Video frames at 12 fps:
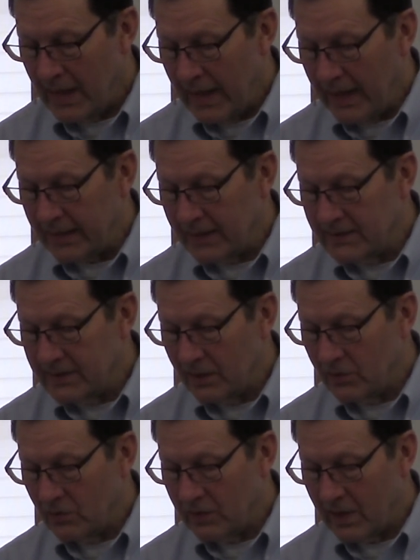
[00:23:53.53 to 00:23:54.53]
and
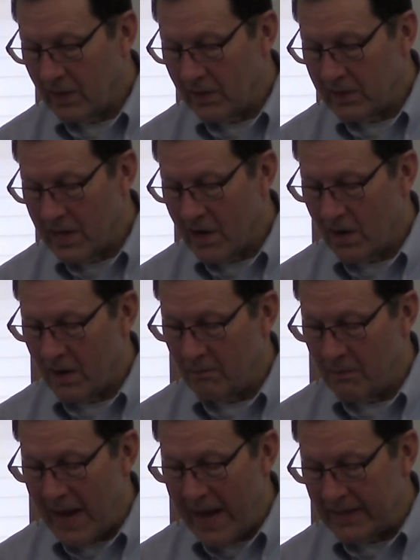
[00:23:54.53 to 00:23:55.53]
continue there a year, and
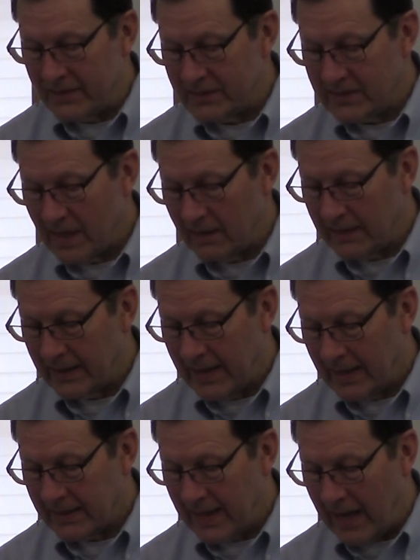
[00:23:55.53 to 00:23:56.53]
buy and sell and
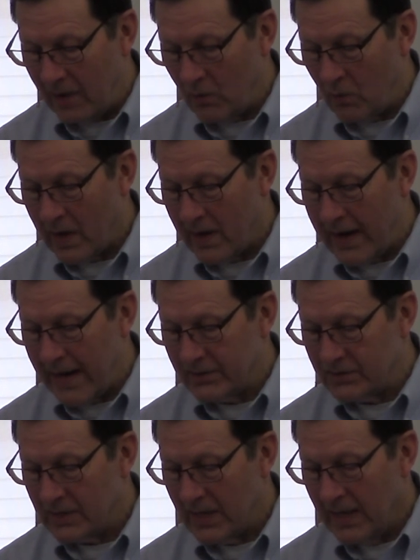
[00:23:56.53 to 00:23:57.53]
get gain,
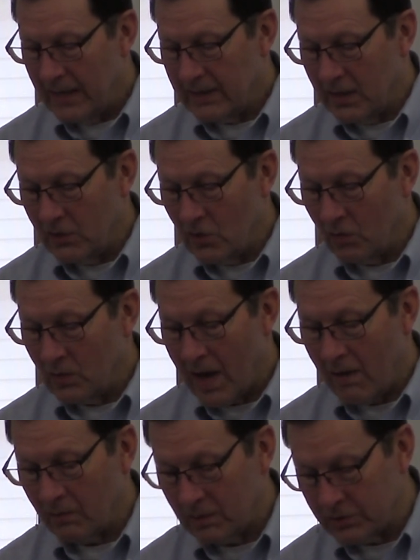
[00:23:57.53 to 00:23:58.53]
whereas ye know
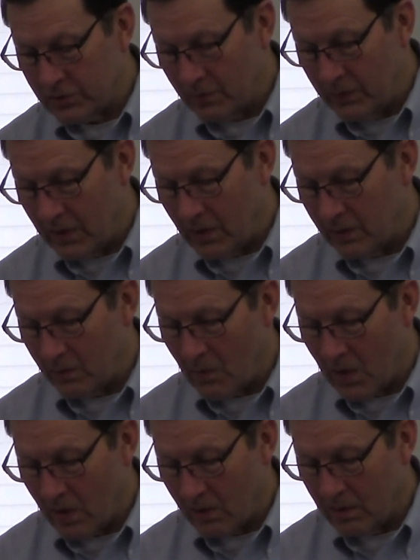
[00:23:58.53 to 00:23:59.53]
not what shall be on the
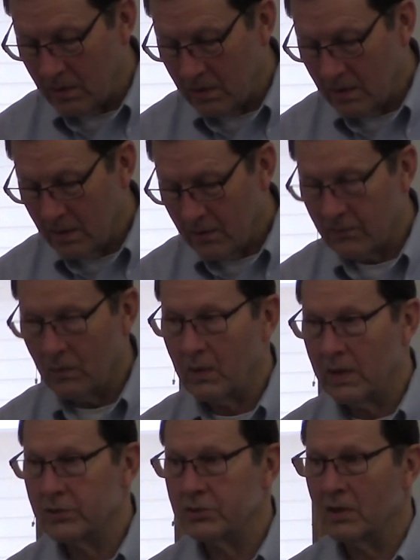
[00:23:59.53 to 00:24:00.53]
morrow. For
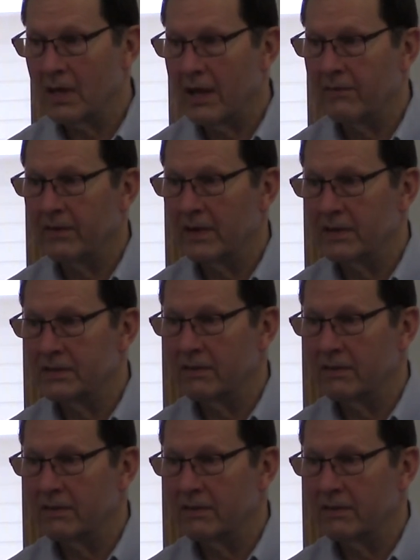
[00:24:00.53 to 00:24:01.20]
what is your life? It is